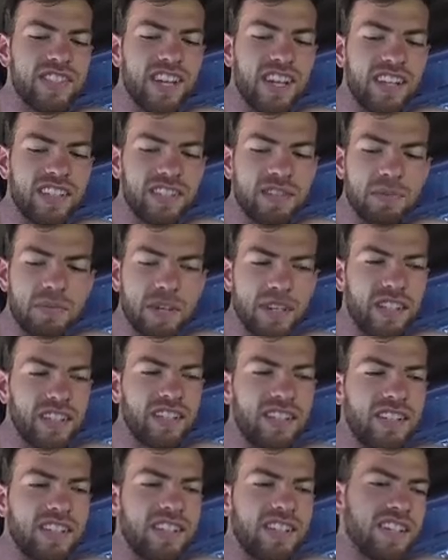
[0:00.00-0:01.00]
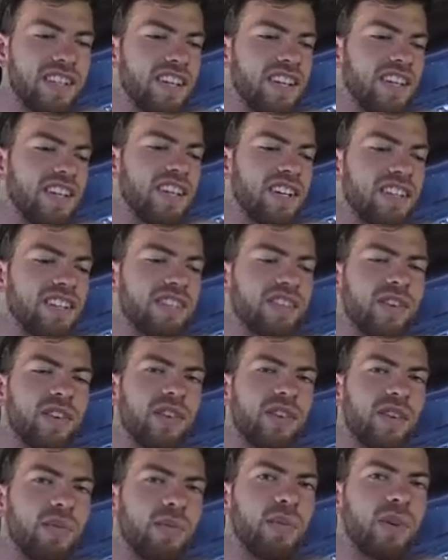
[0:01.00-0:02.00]
sucks, but
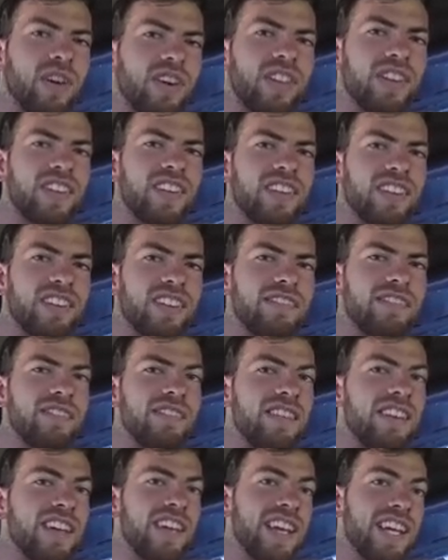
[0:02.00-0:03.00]
totally worth it. And